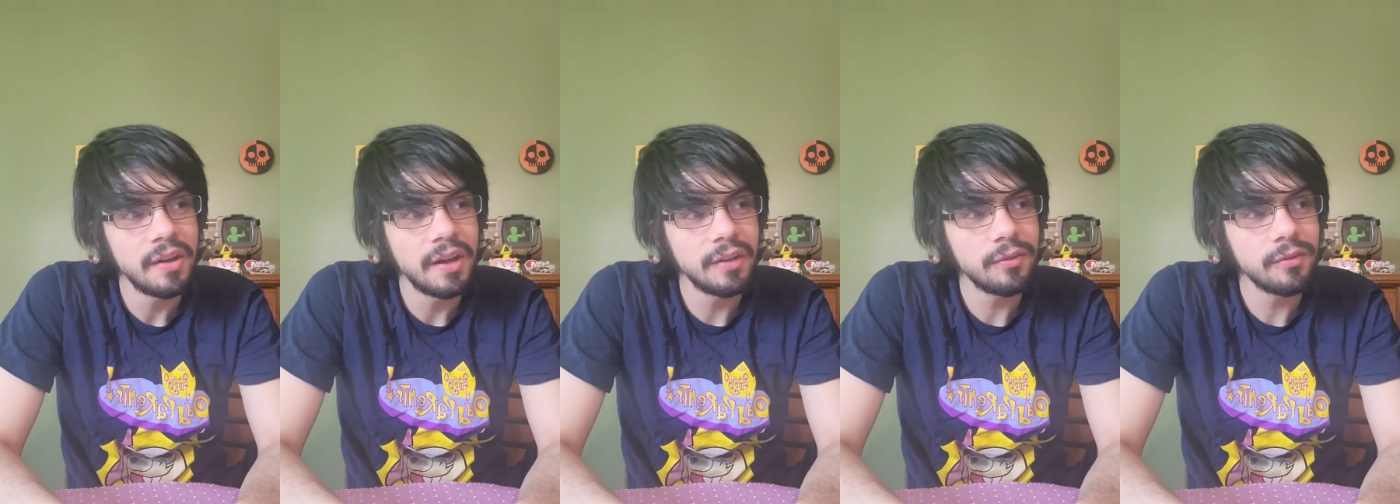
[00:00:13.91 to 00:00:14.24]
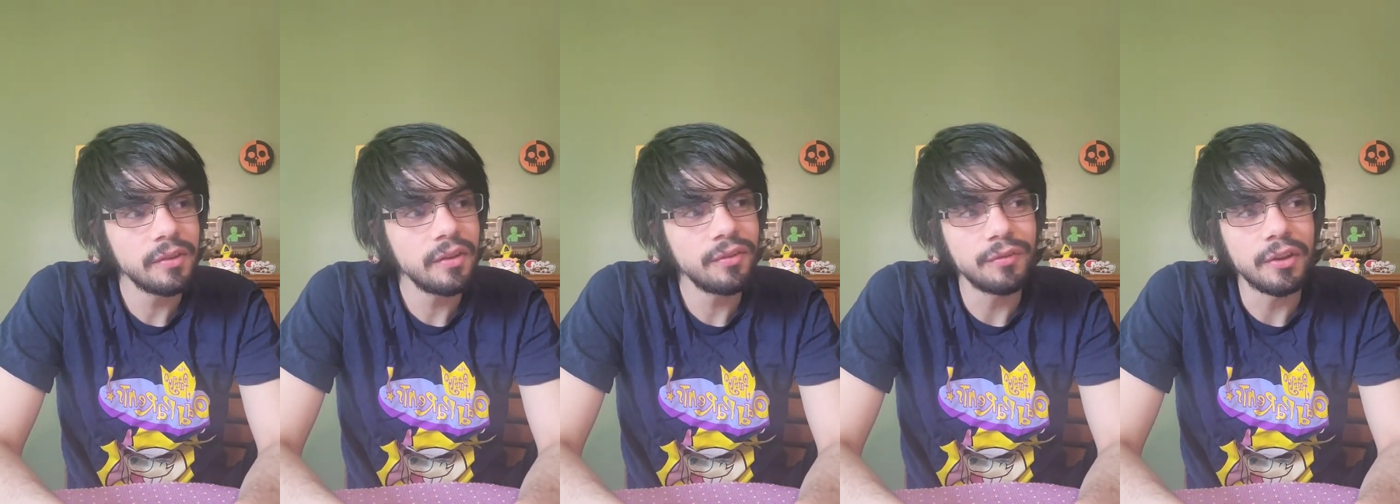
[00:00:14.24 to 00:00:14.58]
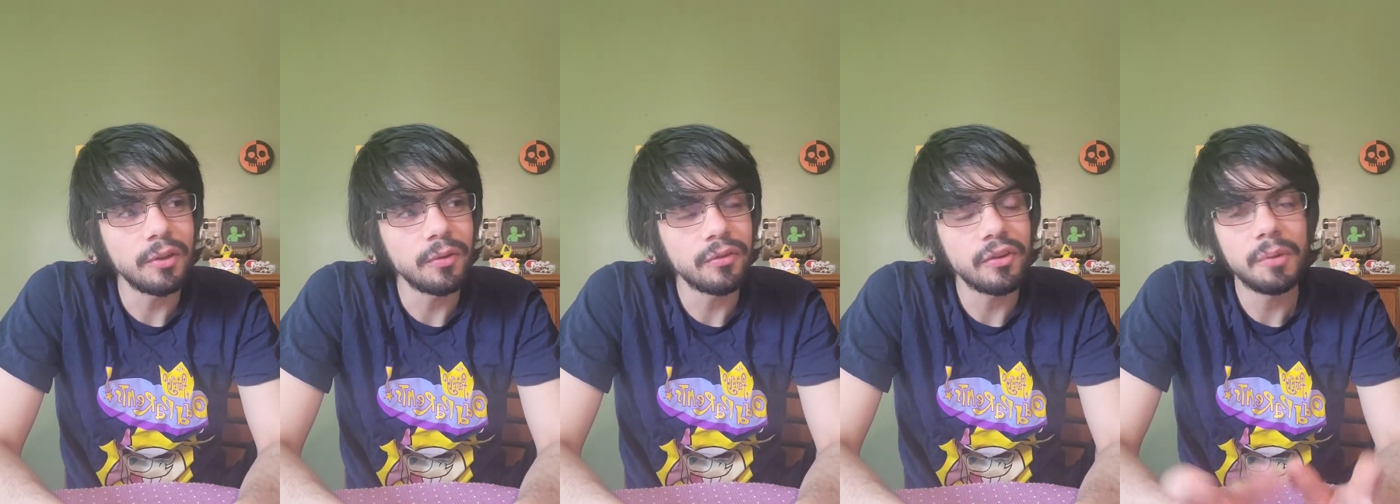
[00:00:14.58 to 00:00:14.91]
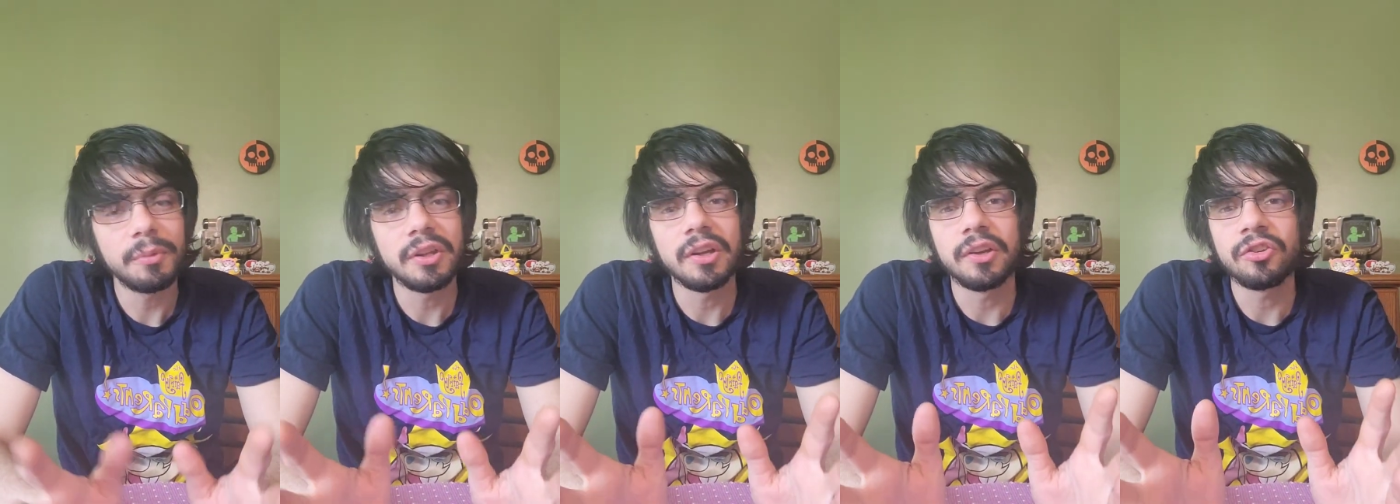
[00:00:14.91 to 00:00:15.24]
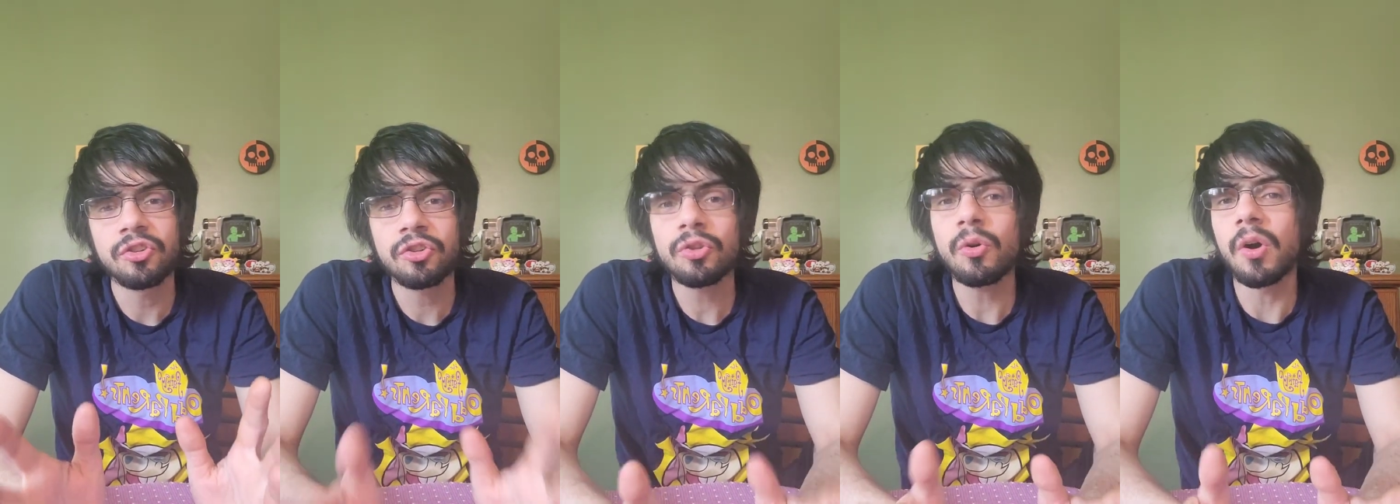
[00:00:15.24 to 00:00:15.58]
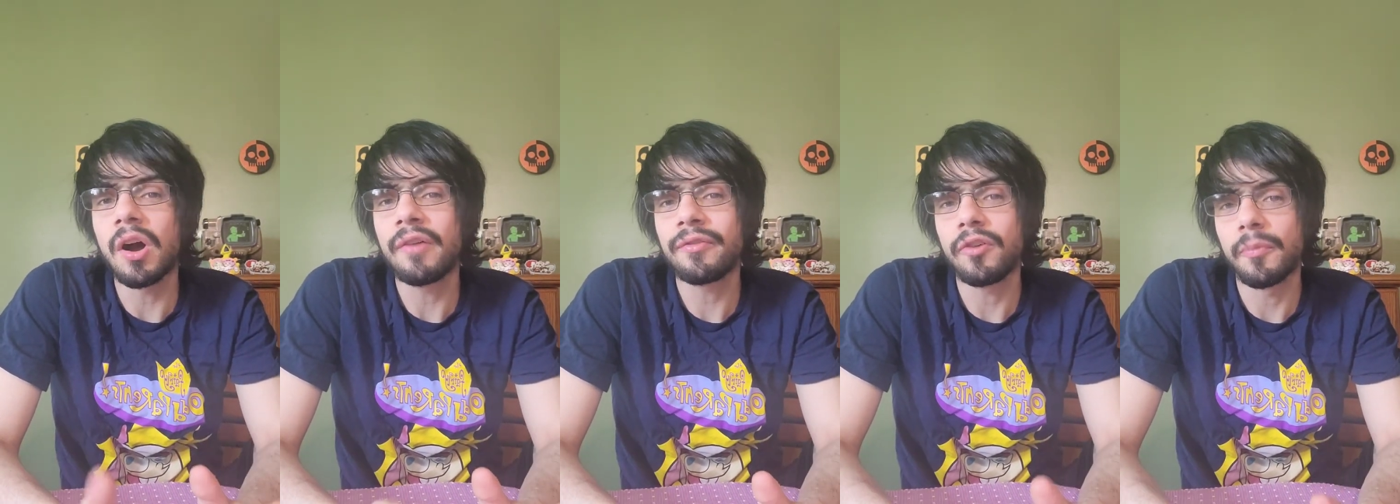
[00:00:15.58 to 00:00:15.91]
and today's video is going to be a show
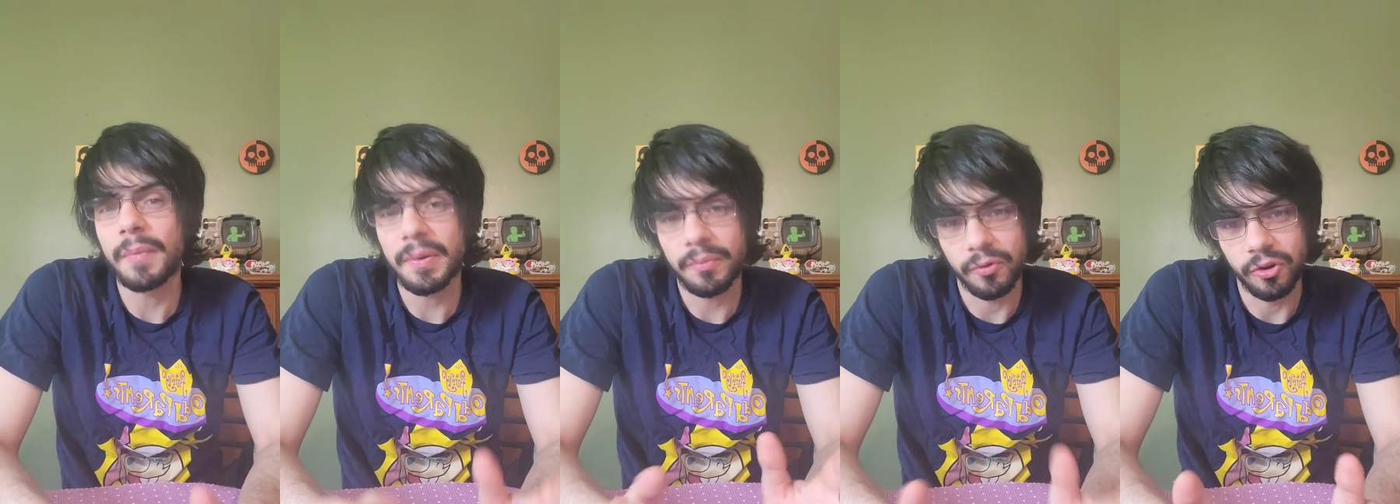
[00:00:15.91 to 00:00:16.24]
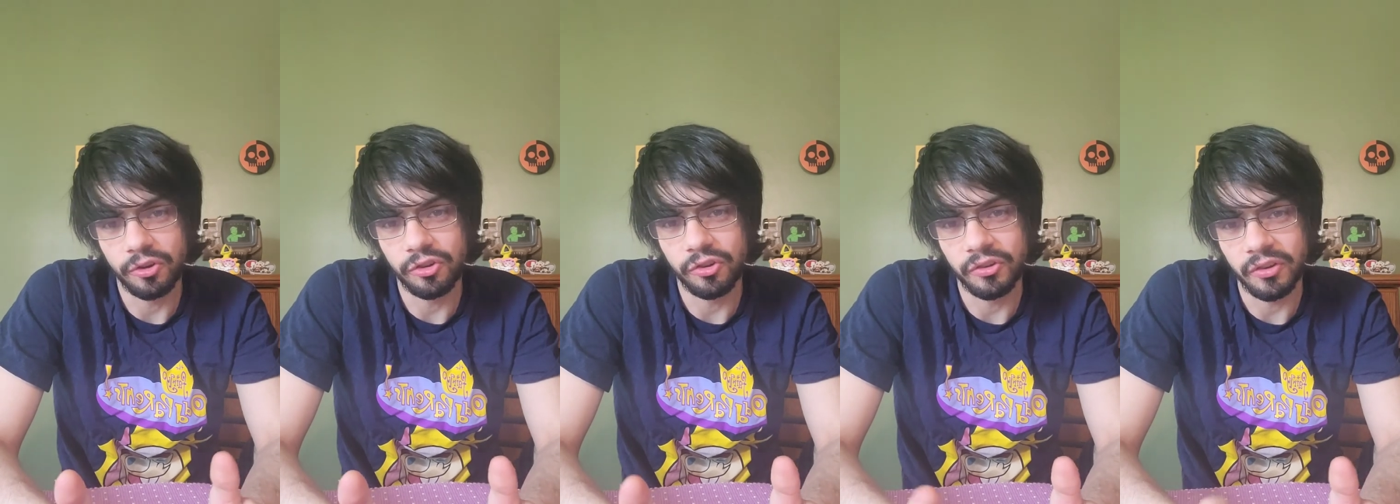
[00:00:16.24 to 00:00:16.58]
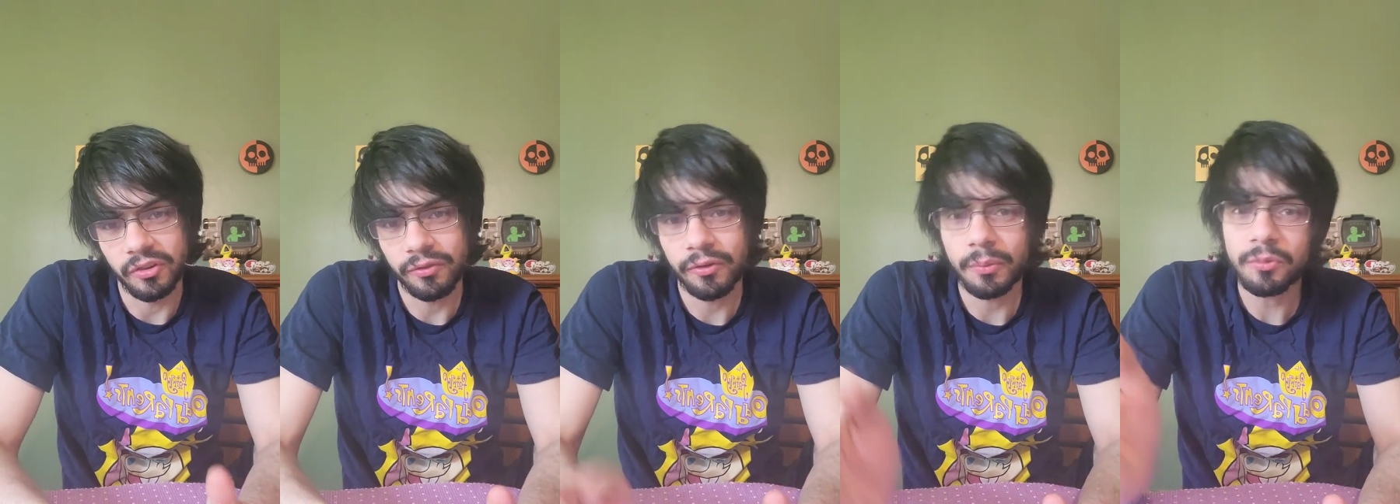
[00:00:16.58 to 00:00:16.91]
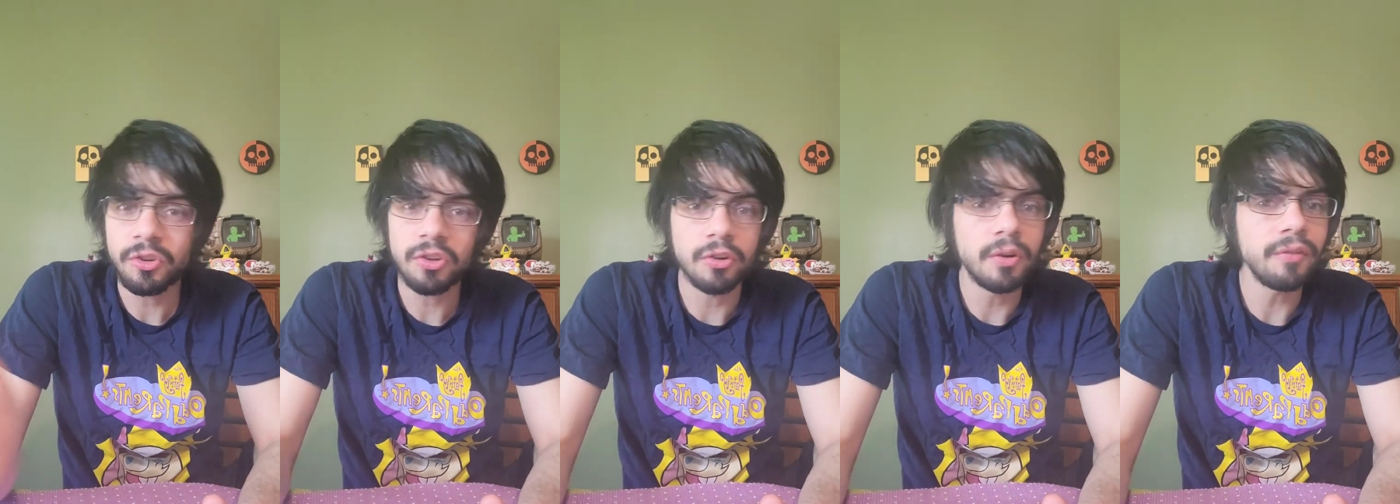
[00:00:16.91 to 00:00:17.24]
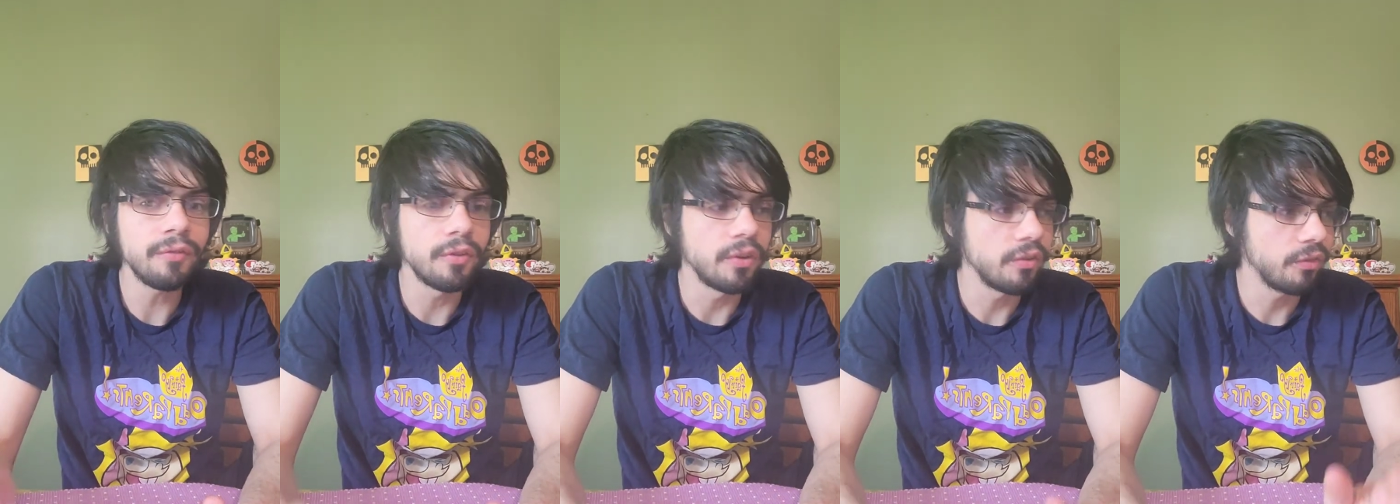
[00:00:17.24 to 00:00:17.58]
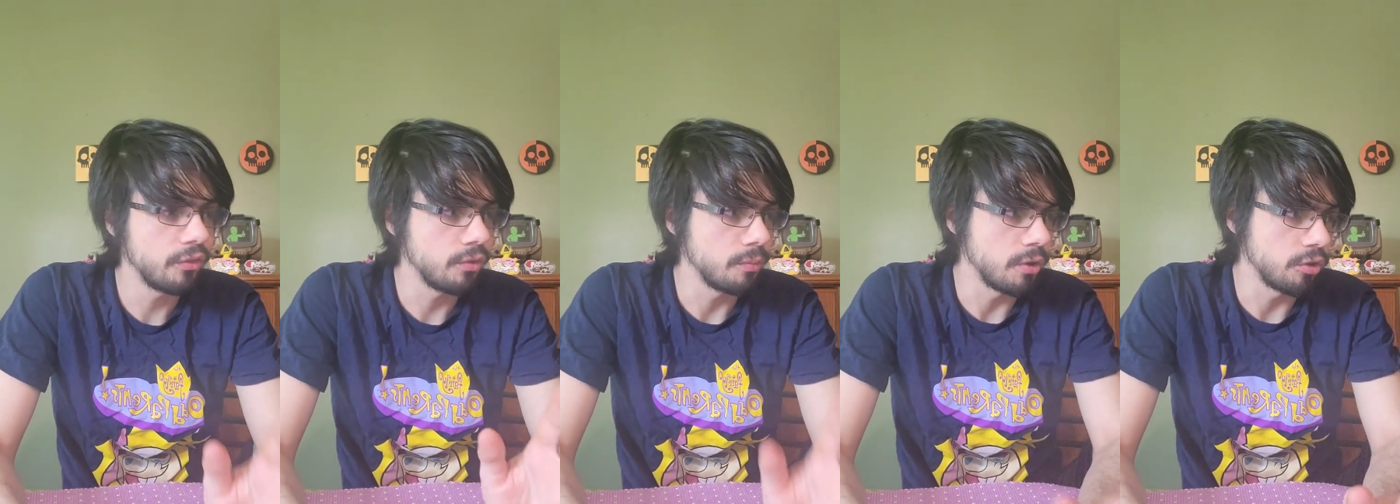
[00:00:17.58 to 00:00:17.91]
off of my purchases from January
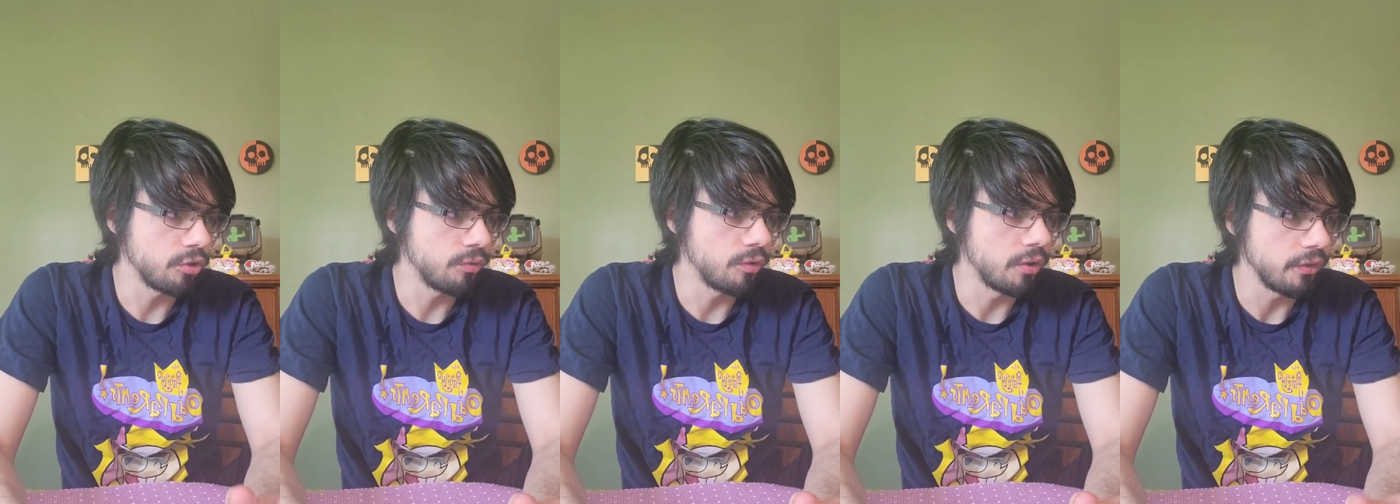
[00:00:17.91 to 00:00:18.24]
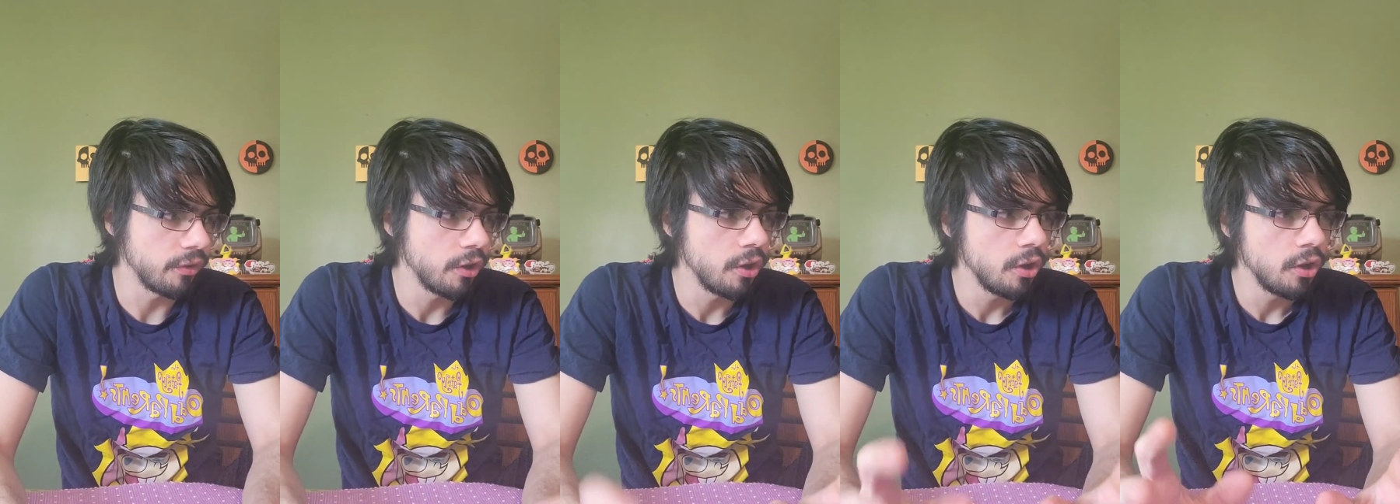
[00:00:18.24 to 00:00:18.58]
1st to March 1st.